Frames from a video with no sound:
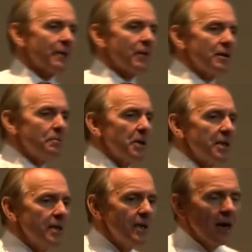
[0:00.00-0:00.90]
I'm a
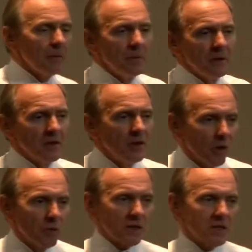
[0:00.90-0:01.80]
bit of a
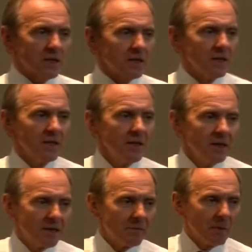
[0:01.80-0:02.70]
novice
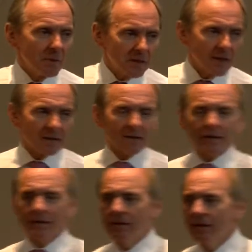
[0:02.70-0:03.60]
in the public sector.
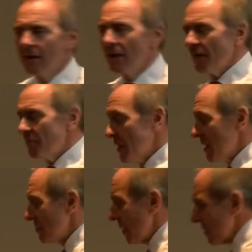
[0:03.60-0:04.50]
I've been
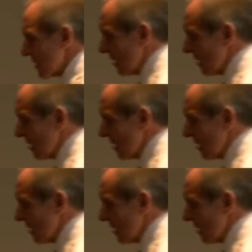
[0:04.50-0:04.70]
in the public